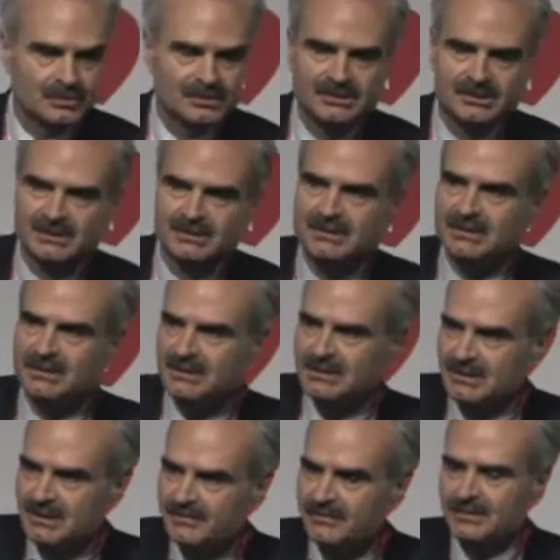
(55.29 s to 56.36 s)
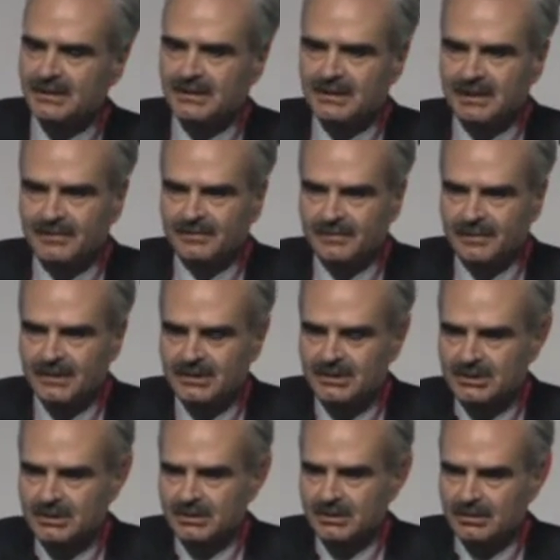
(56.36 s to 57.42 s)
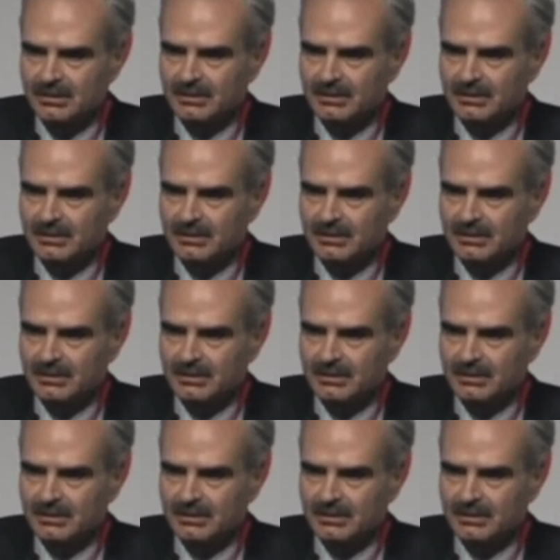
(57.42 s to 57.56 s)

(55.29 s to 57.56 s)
to assess the safety and efficacy